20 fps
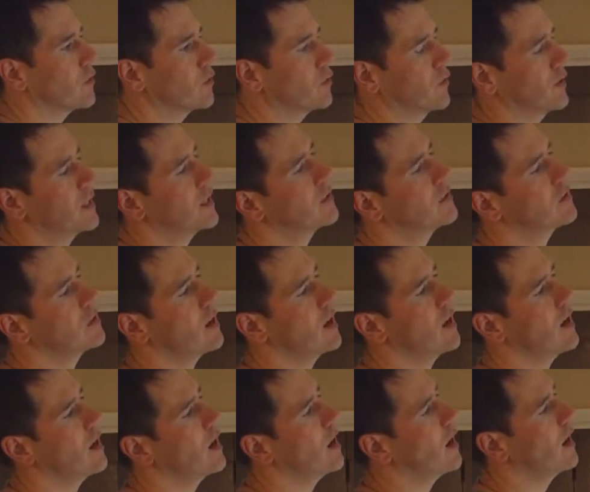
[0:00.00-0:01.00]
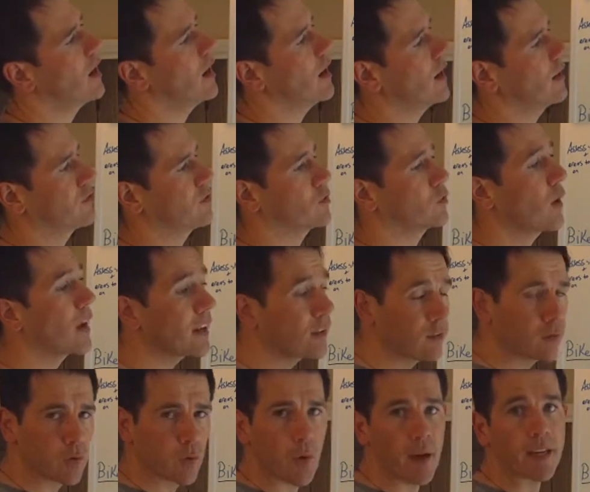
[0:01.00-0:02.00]
finished a
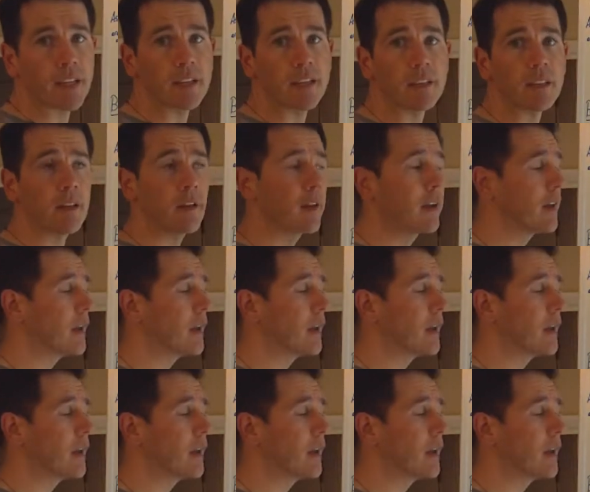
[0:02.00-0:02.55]
strength training